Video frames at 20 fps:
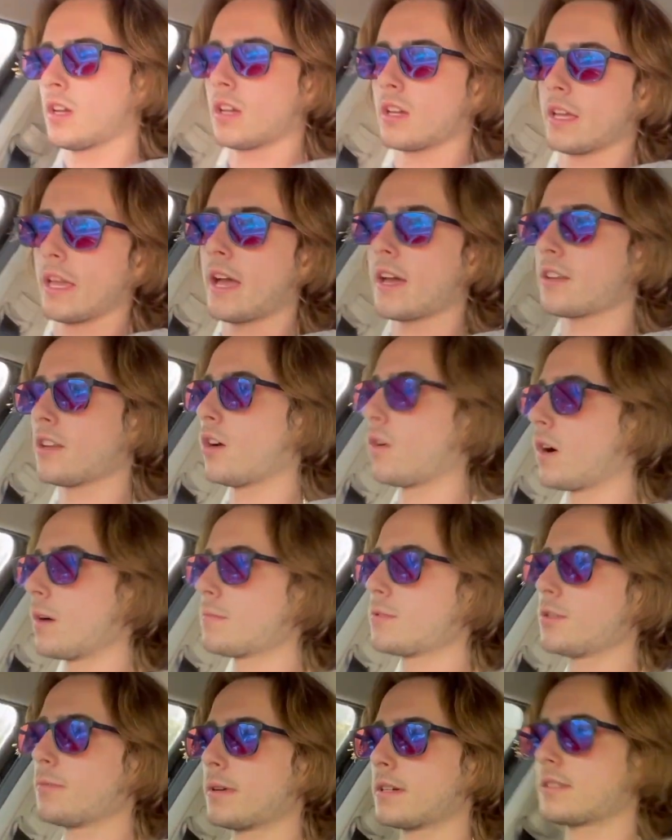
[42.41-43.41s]
Yeah, no, I'm
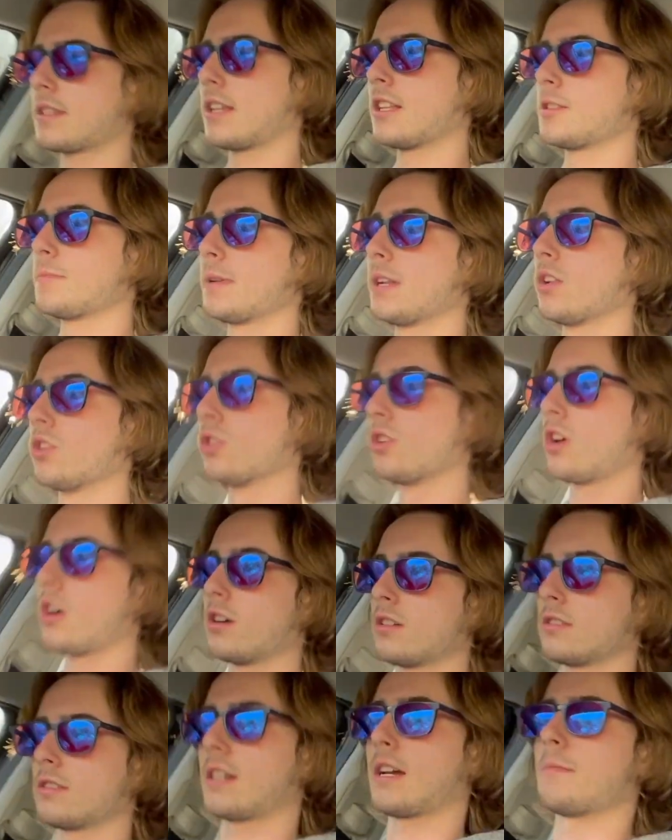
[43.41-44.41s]
super excited. It's been a
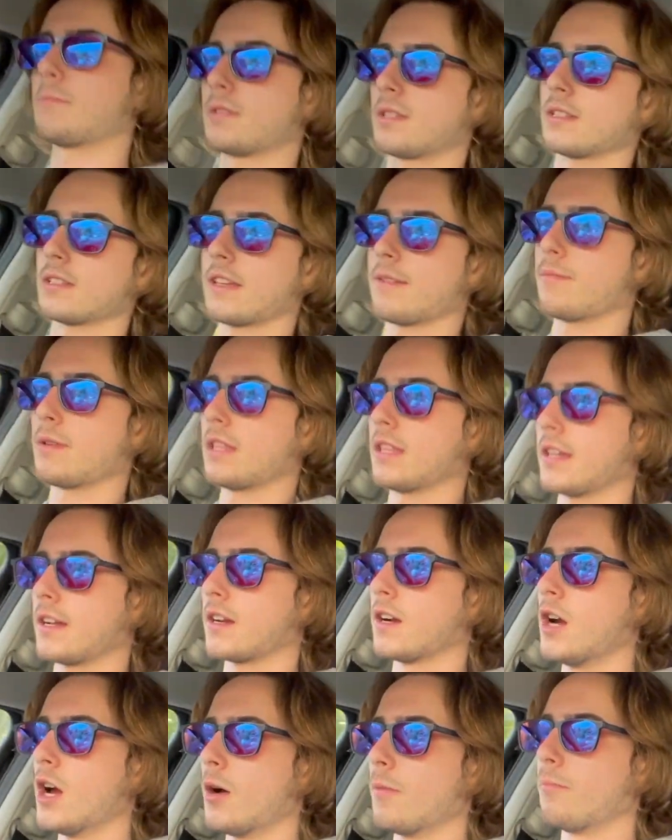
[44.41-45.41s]
long time since I've been
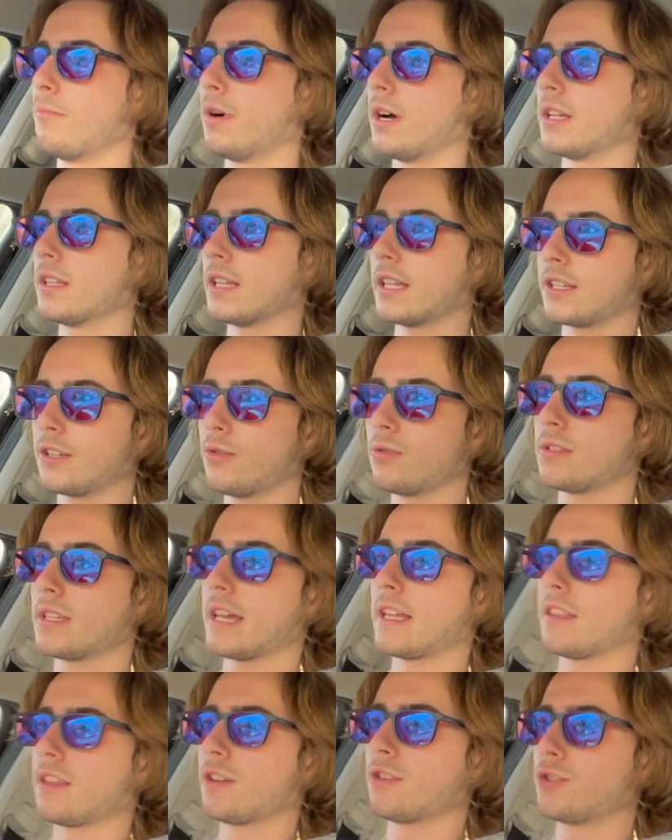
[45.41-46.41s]
there. But like you
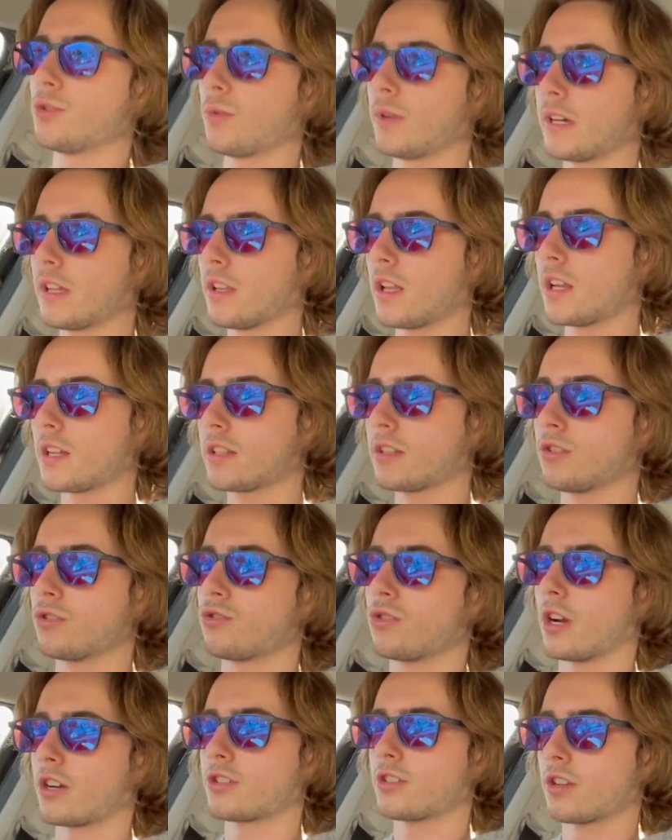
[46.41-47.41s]
said, they're doing a lot of
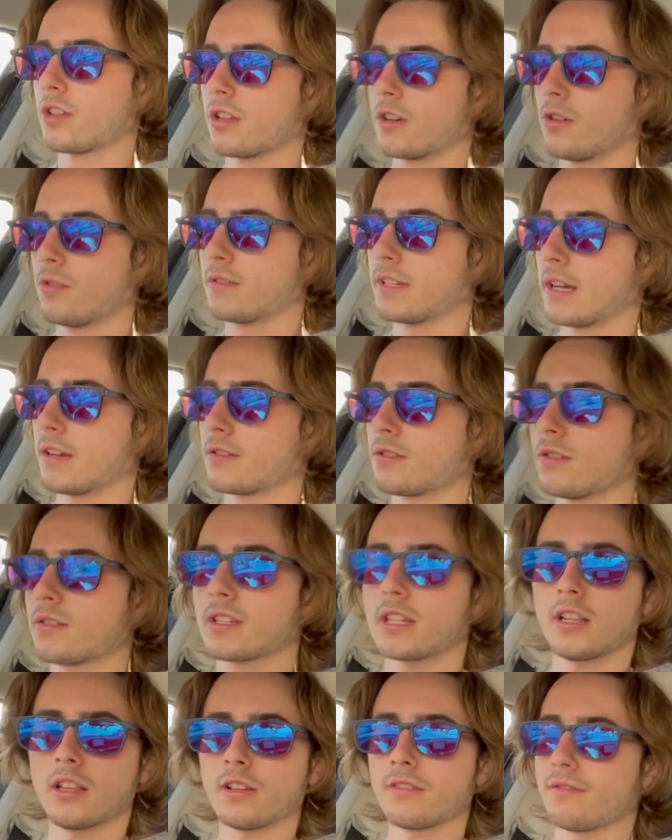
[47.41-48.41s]
construction on the hotel, so it's
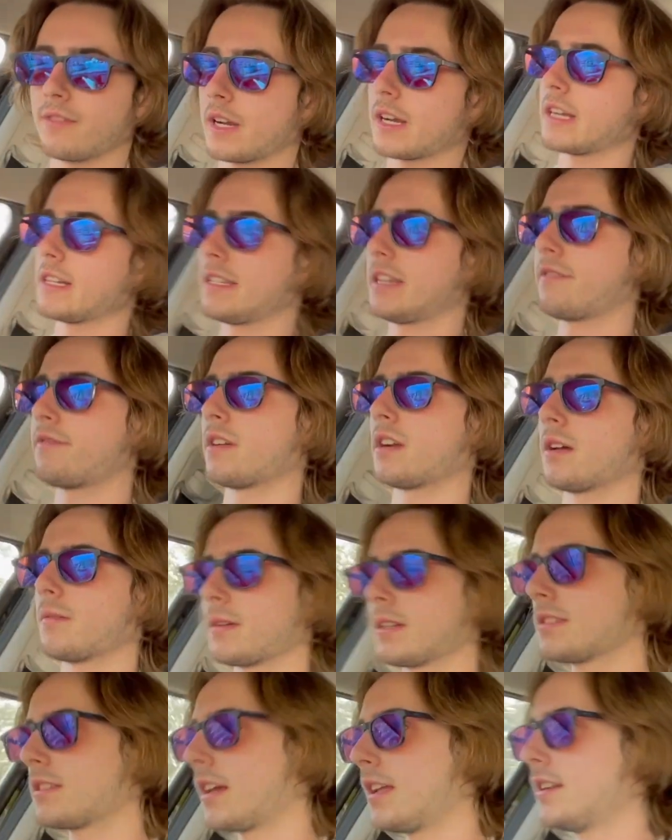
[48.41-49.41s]
going to look very different. I'm
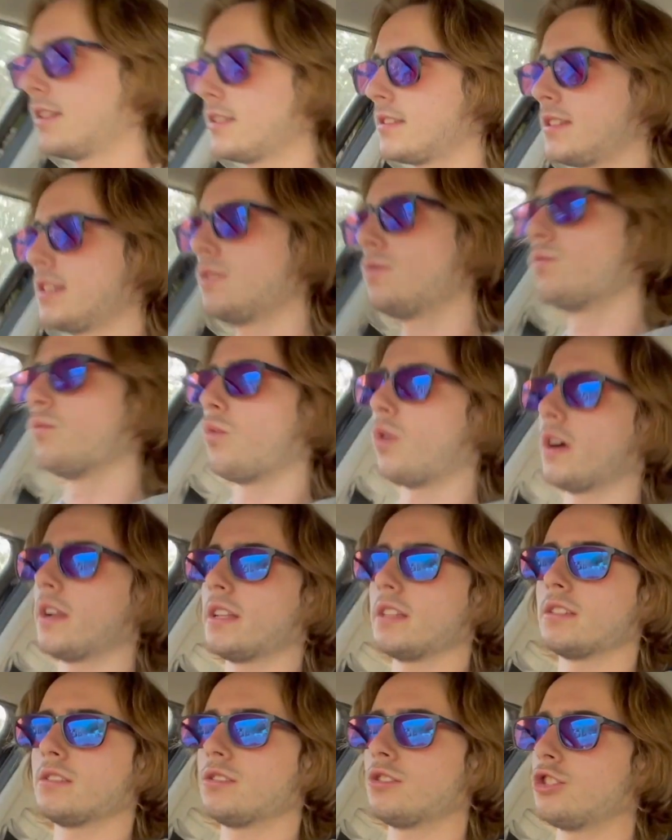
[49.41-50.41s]
excited to see what
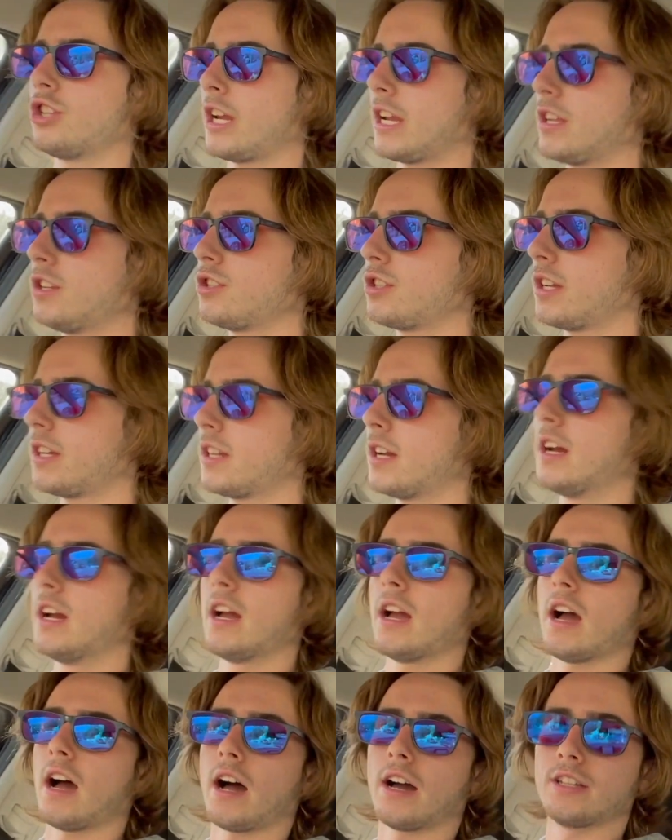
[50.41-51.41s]
is changing.
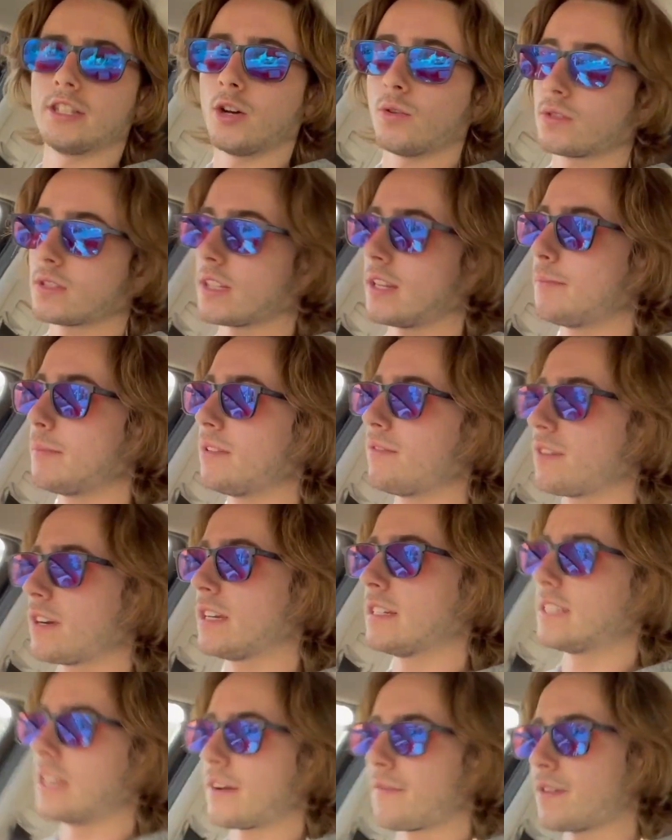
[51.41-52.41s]
I know it's going to be
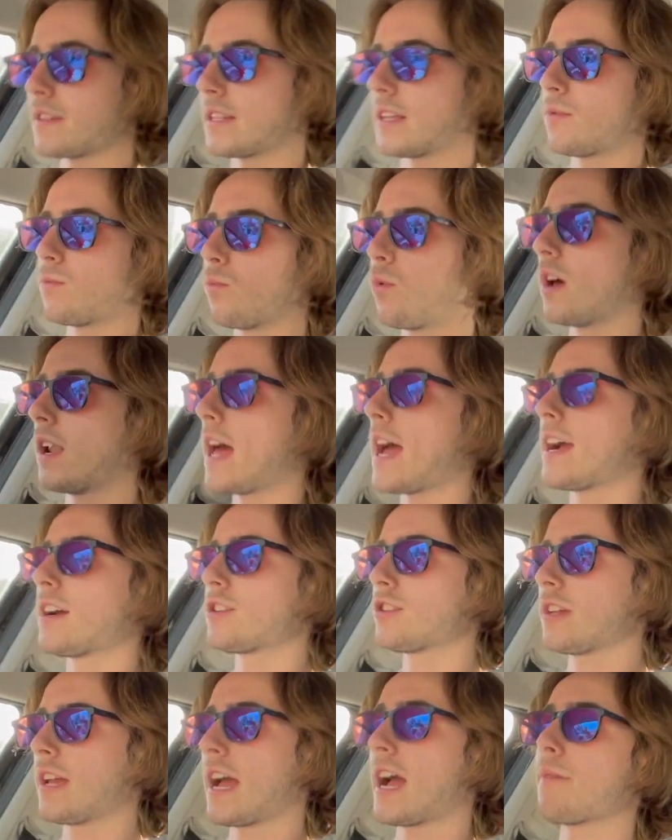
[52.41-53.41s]
very different than what
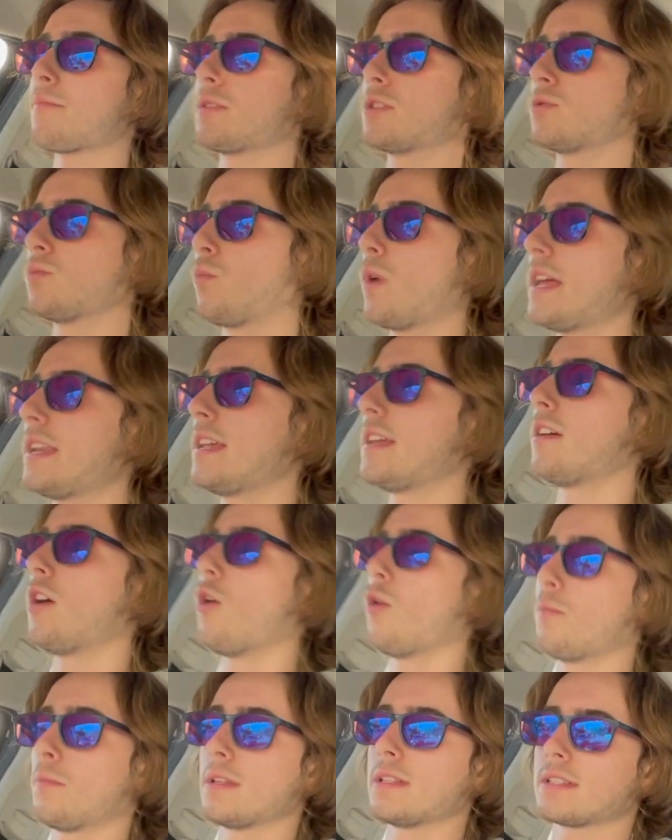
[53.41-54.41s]
actually happens when it
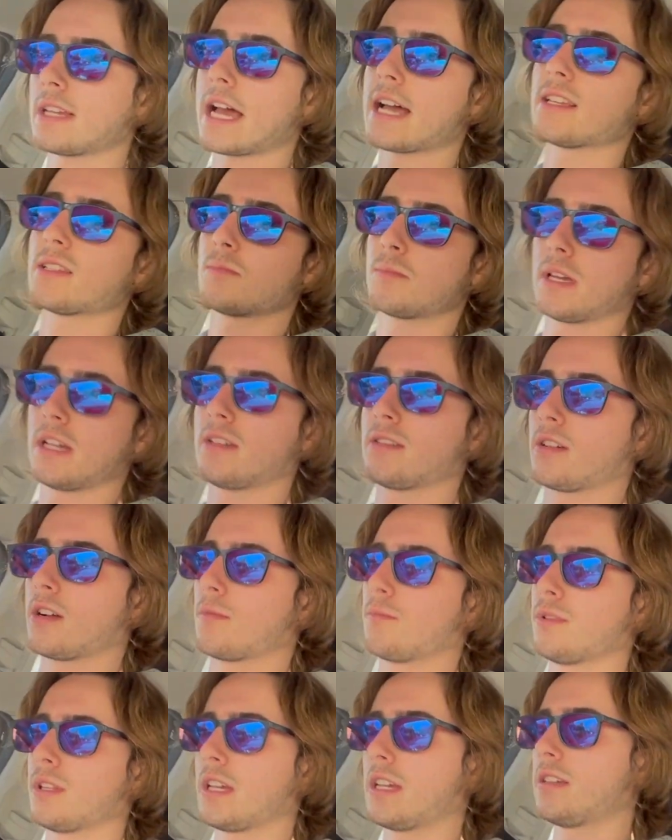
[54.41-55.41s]
opens as
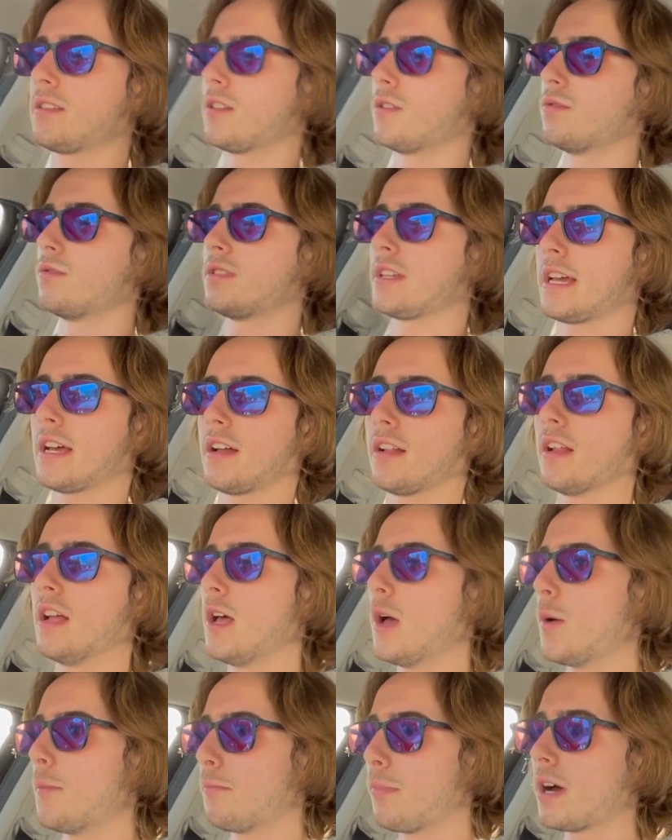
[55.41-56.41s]
Pixar Place Hotel,
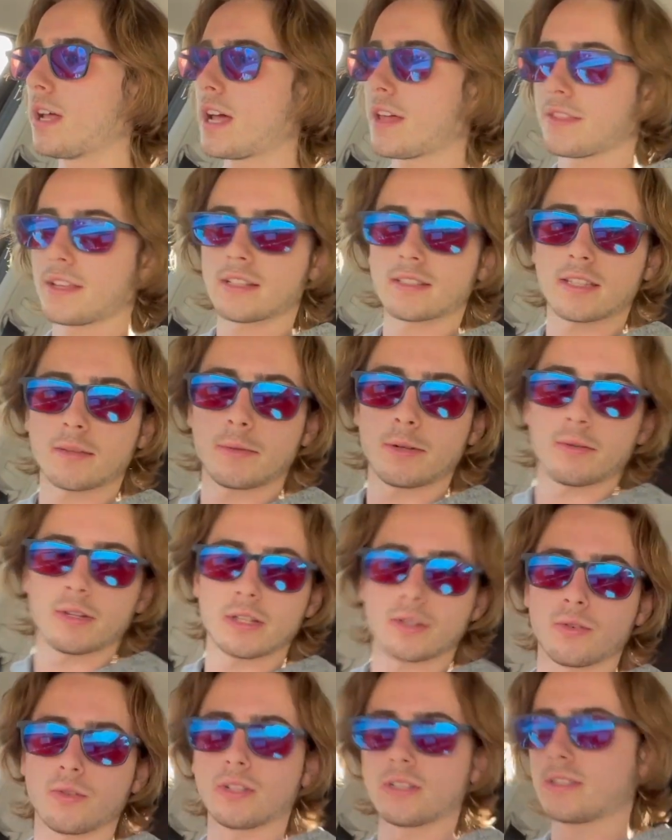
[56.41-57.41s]
but I think it's going to be really
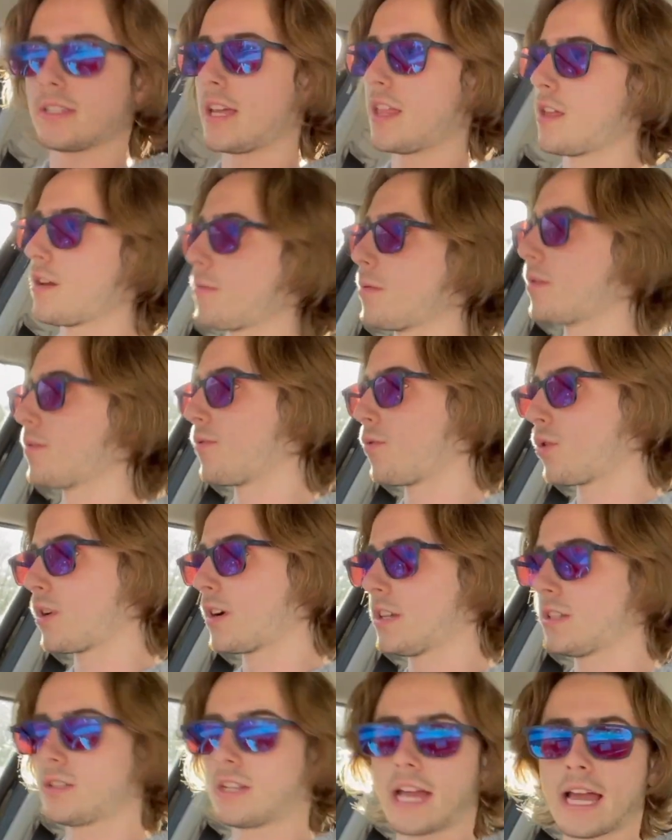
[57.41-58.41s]
cool to stay there before
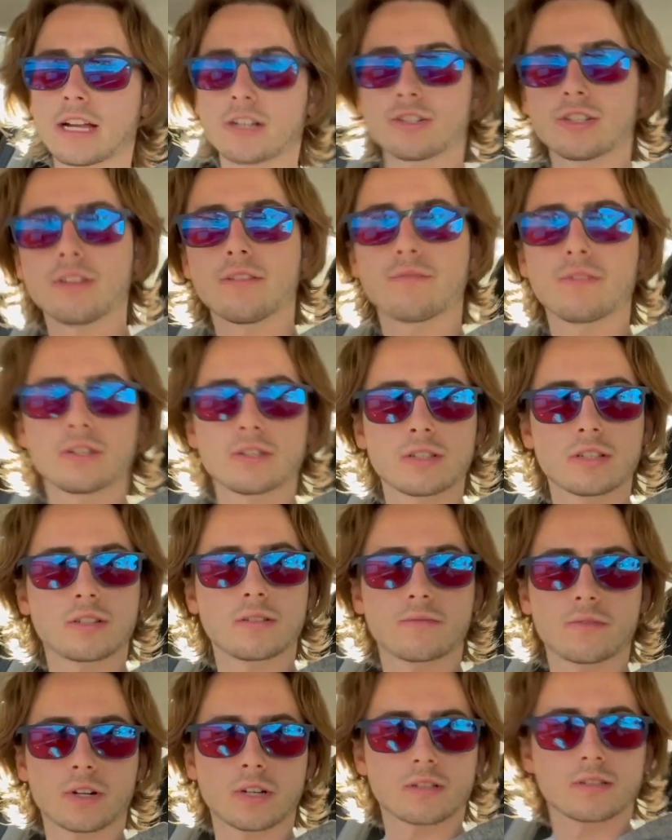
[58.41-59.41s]
it actually officially
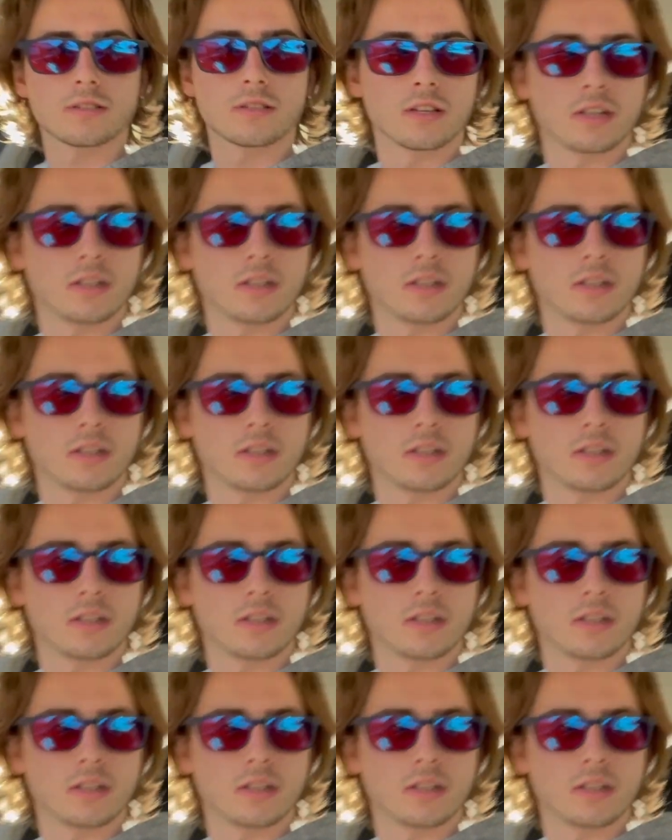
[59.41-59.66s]
converts.